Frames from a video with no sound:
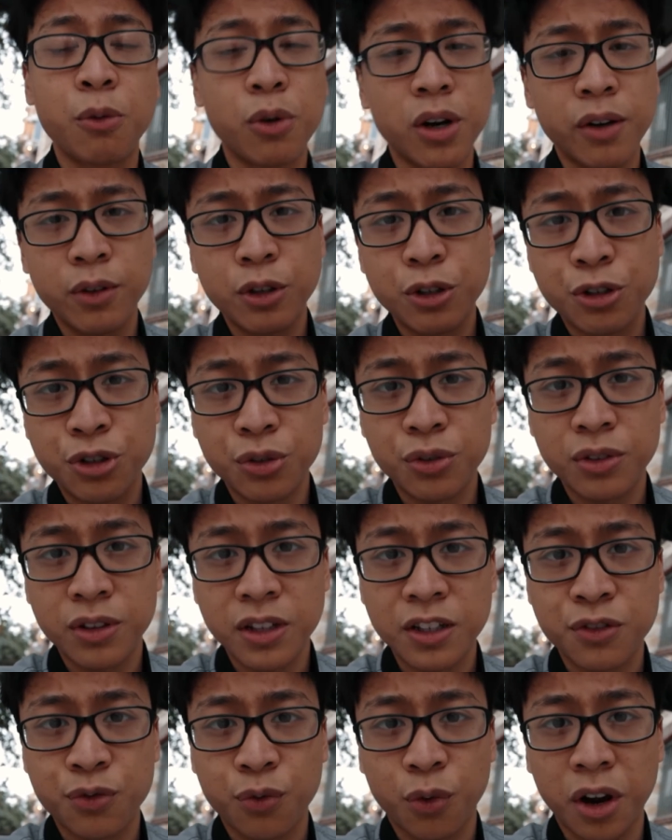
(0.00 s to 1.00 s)
whenever you shoot in
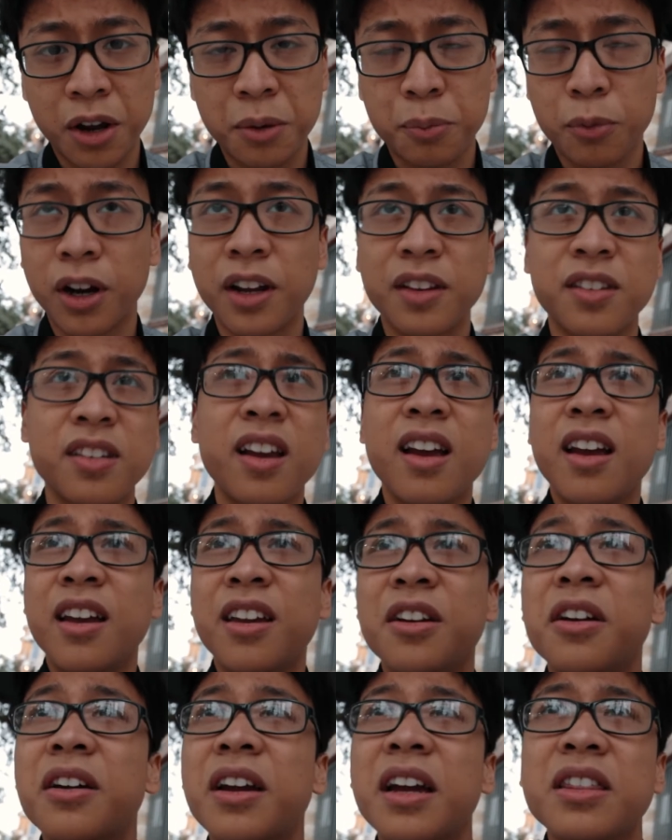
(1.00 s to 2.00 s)
these frame rates,
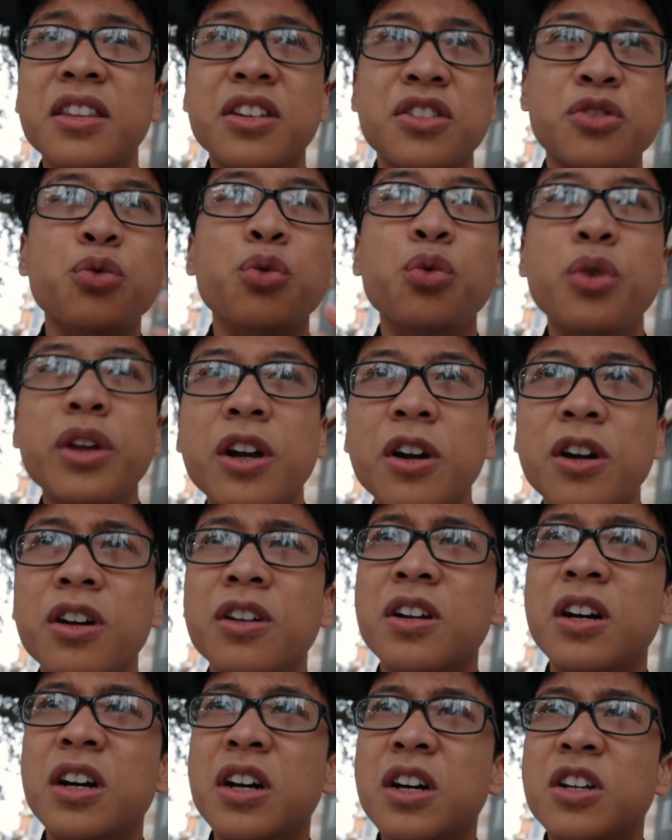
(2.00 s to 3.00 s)
you're getting this
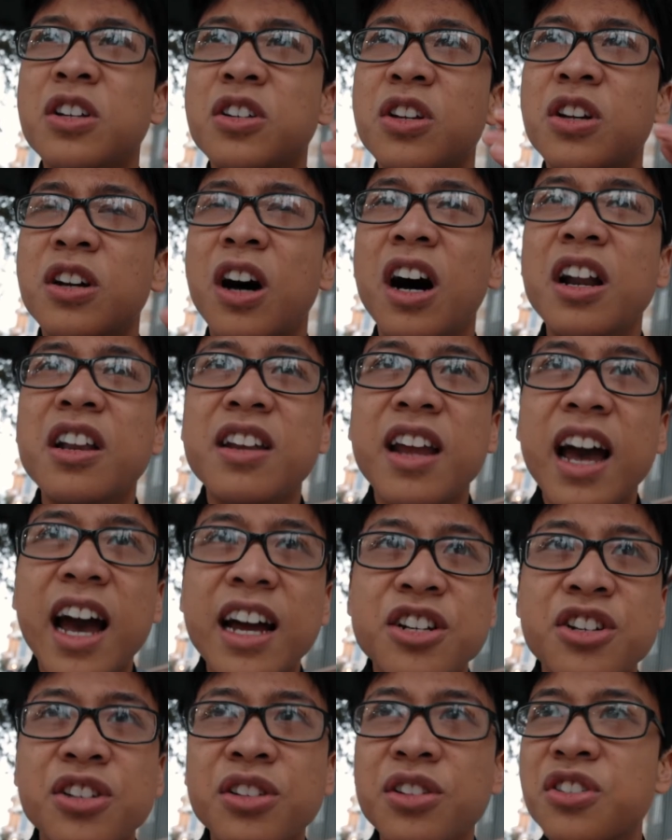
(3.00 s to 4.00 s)
weird,
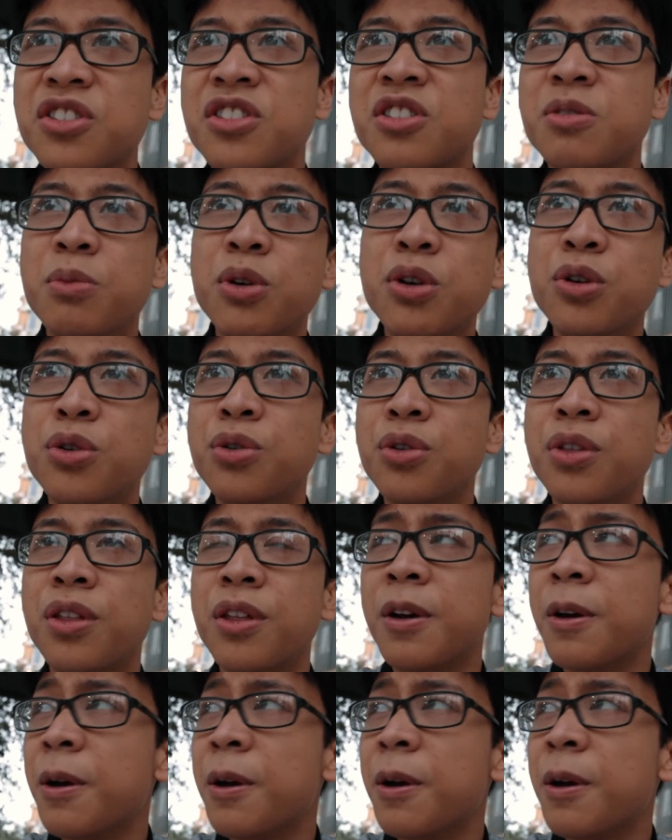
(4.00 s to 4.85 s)
unnaturally smooth.